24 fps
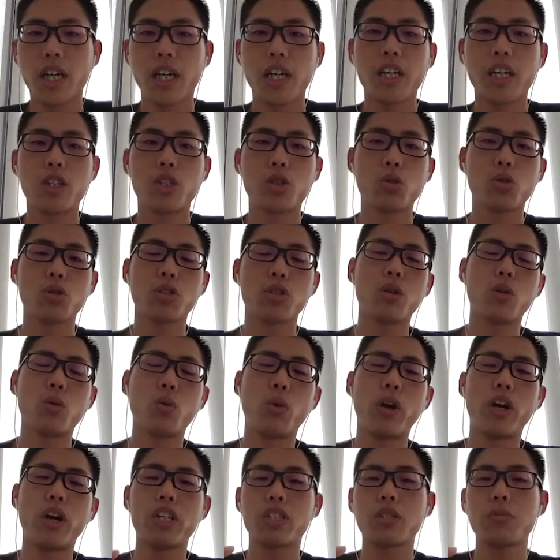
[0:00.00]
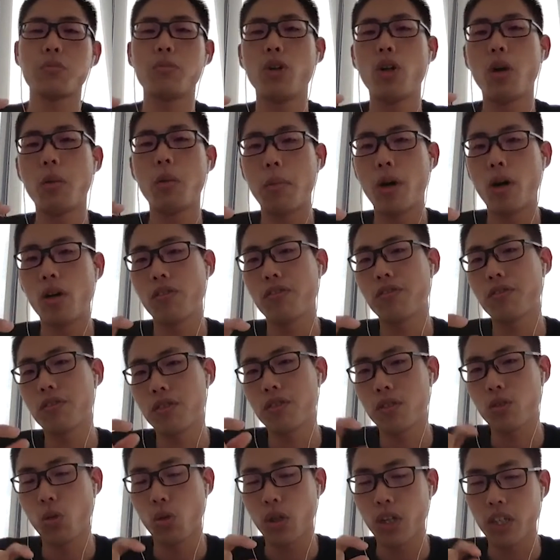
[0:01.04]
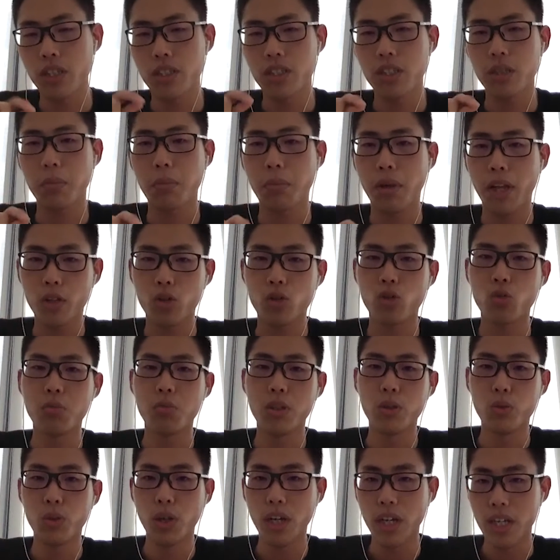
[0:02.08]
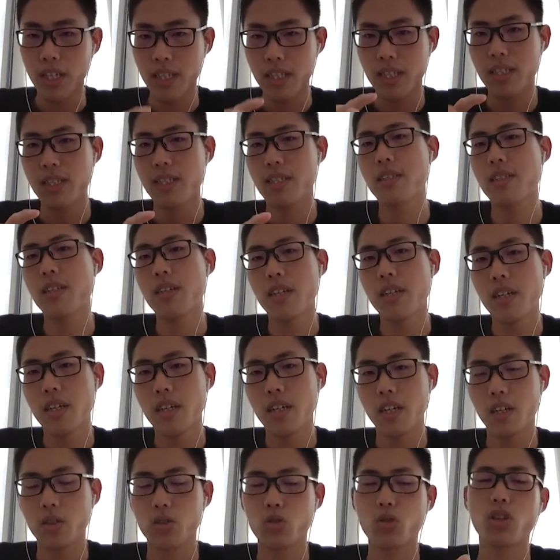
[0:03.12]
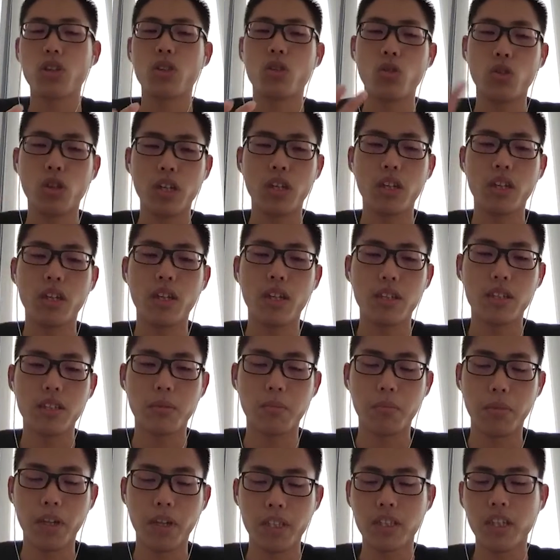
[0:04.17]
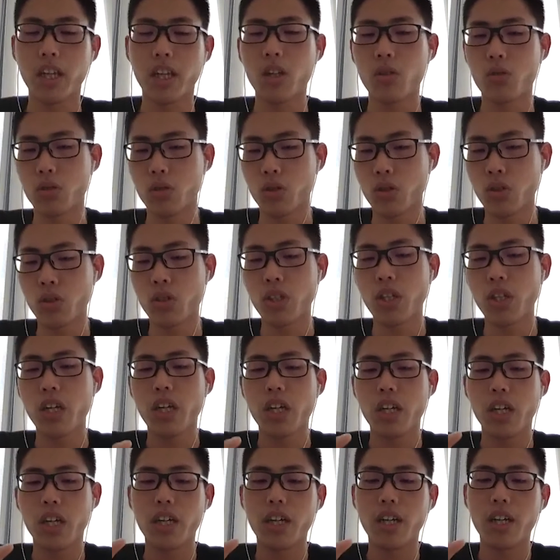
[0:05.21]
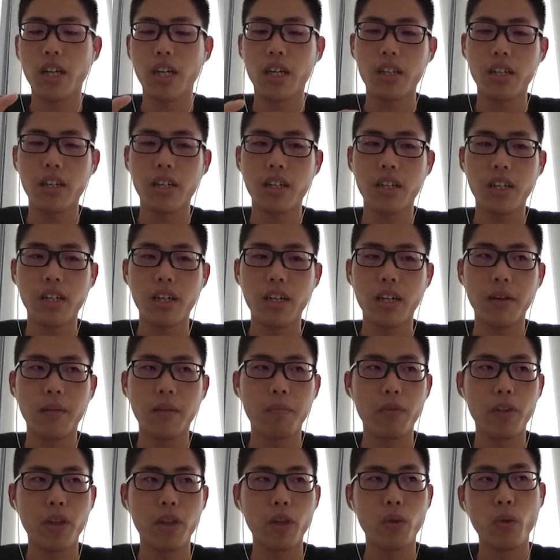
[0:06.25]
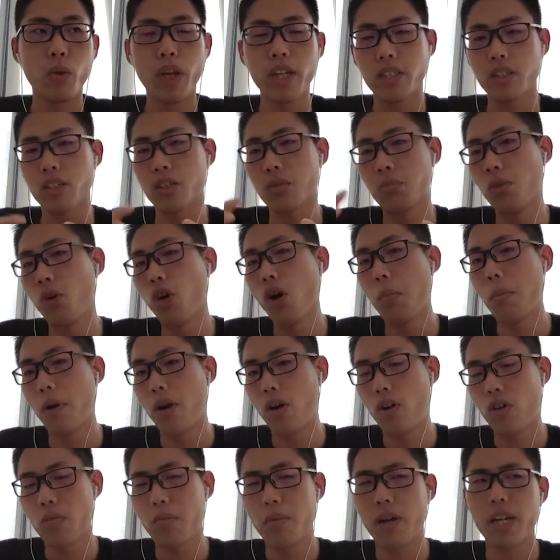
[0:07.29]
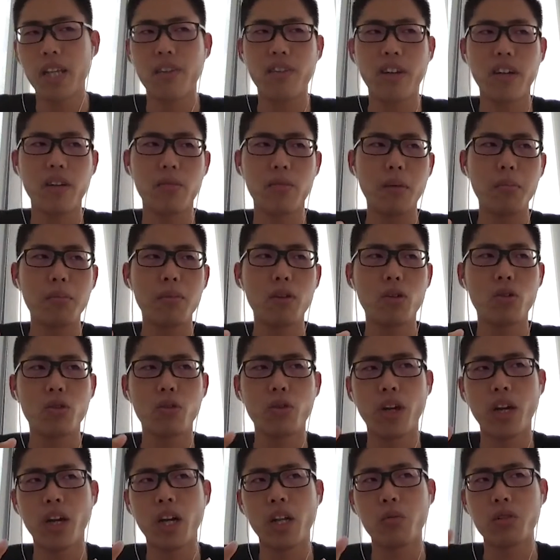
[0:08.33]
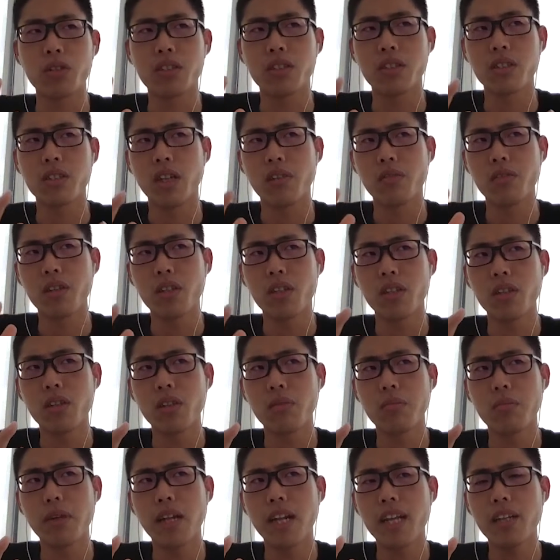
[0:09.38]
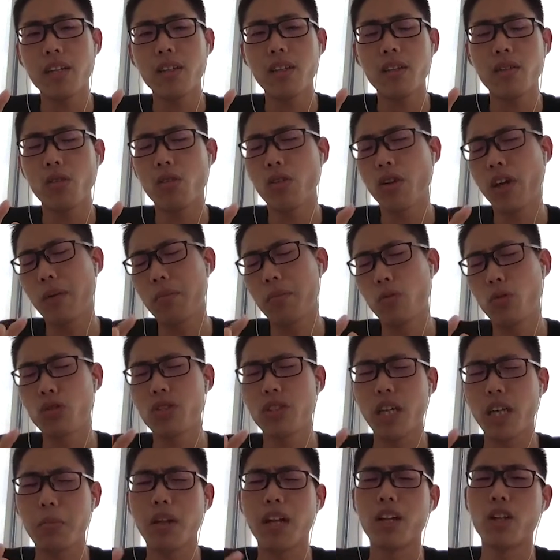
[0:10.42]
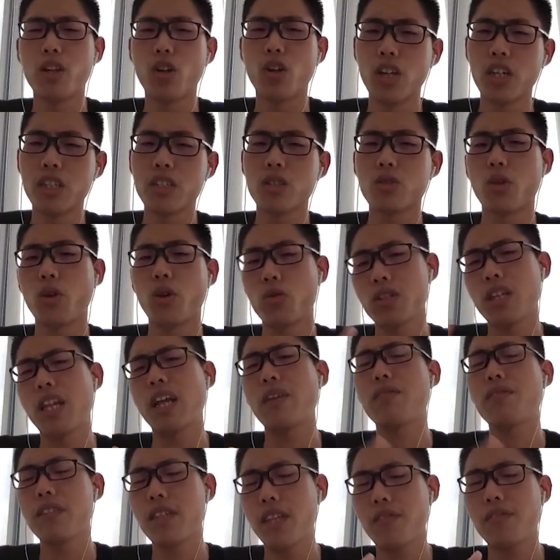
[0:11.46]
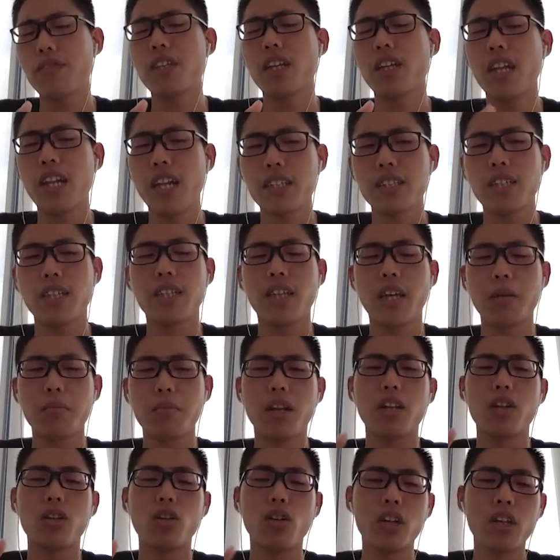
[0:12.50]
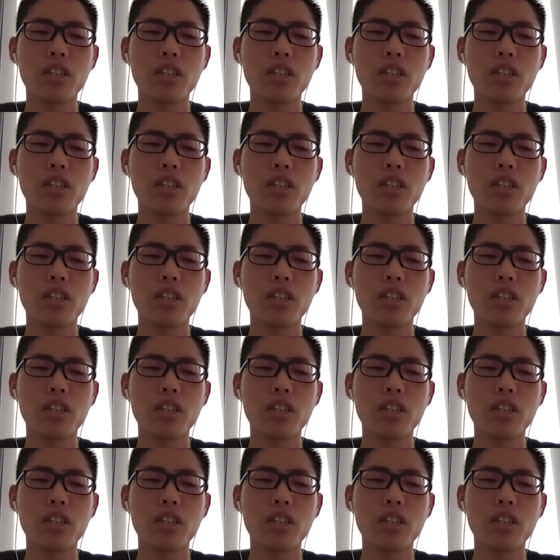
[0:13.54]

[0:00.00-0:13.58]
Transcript: They chose a very small amount of token supply to be released. So the token supply schedule was good. And then they raised a small amount of money, if I remember correctly, it was $7 million or at most $9 million. So it was definitely less than $10 million.